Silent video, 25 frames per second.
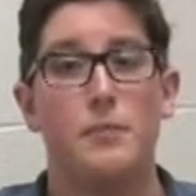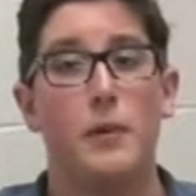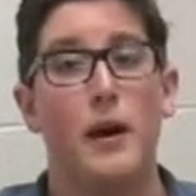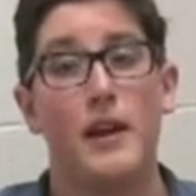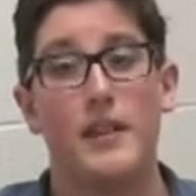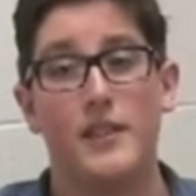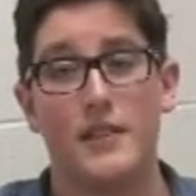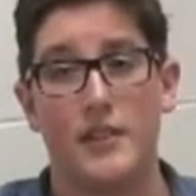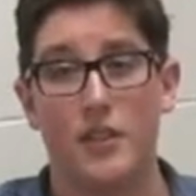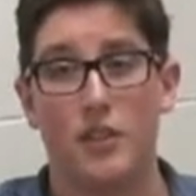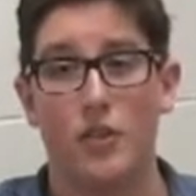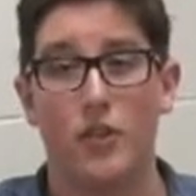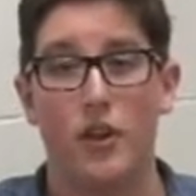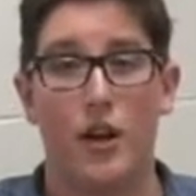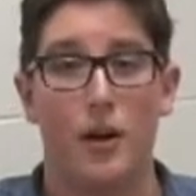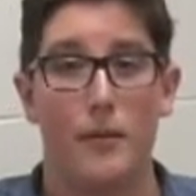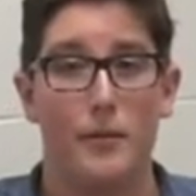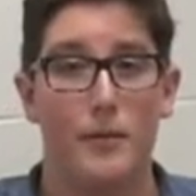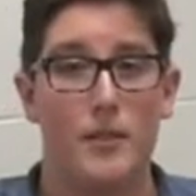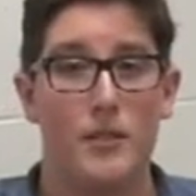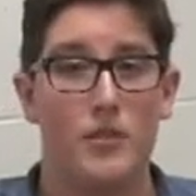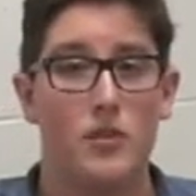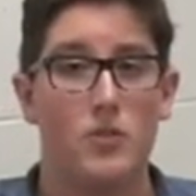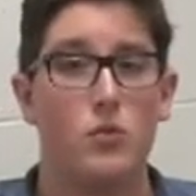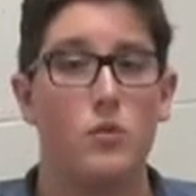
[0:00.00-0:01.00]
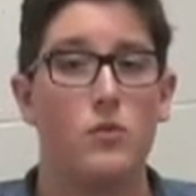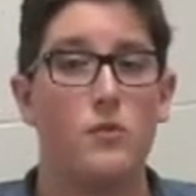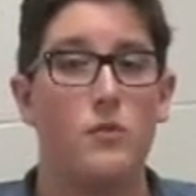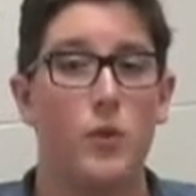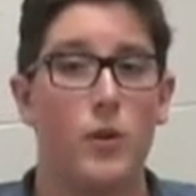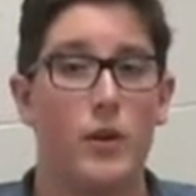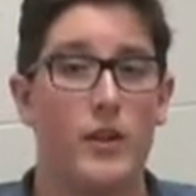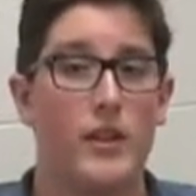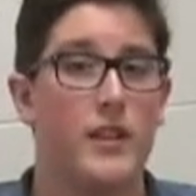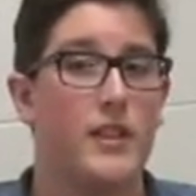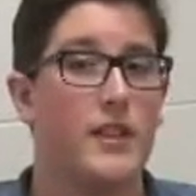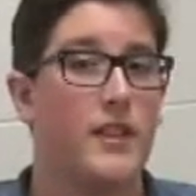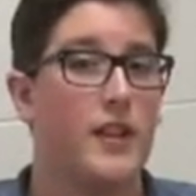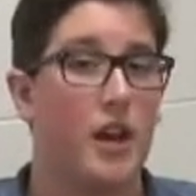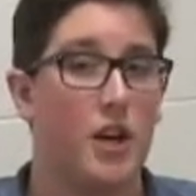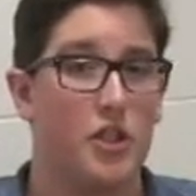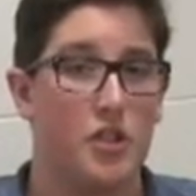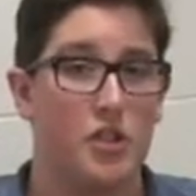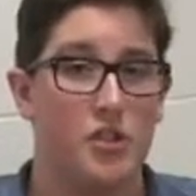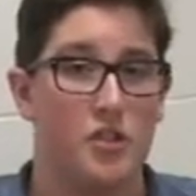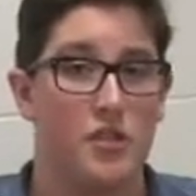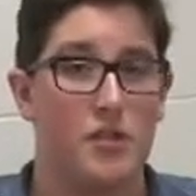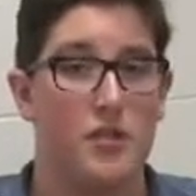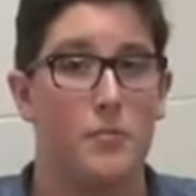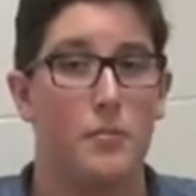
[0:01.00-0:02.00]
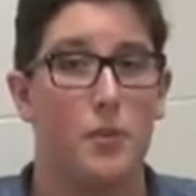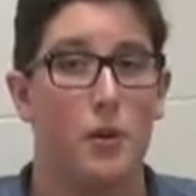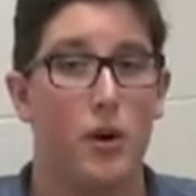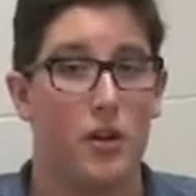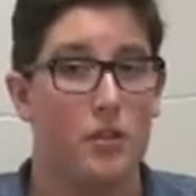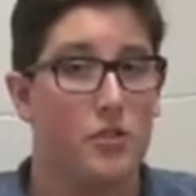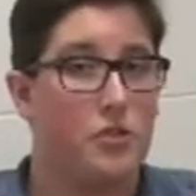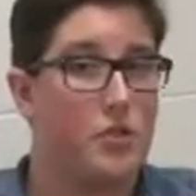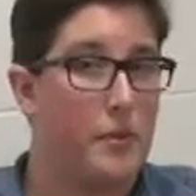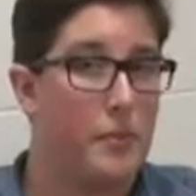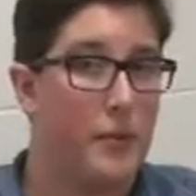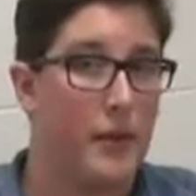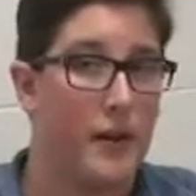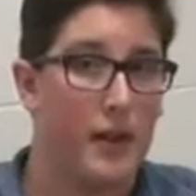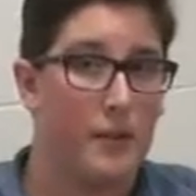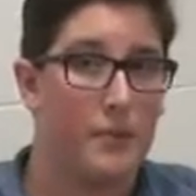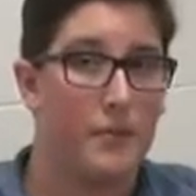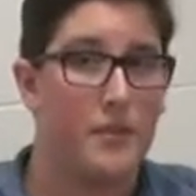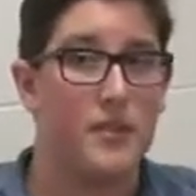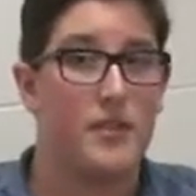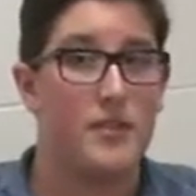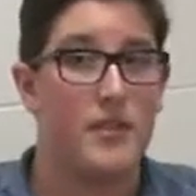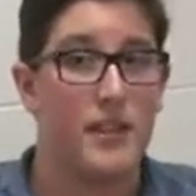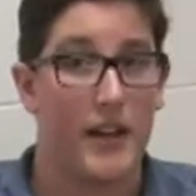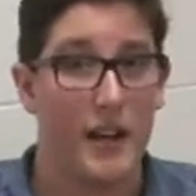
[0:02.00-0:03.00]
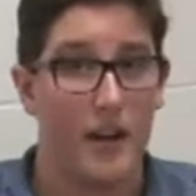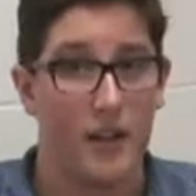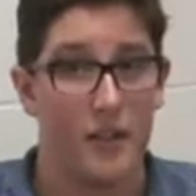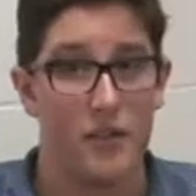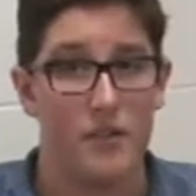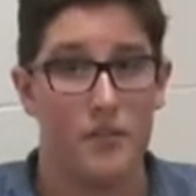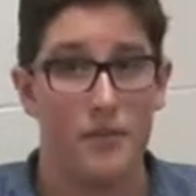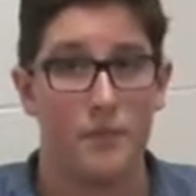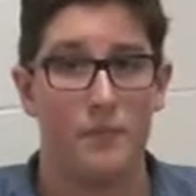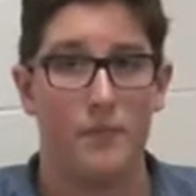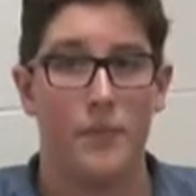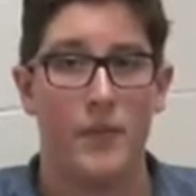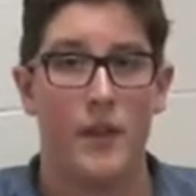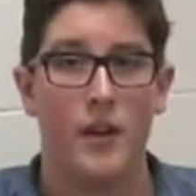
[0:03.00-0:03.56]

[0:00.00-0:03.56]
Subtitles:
bicycle helmet to avoid concussions upon tripping up the stairs.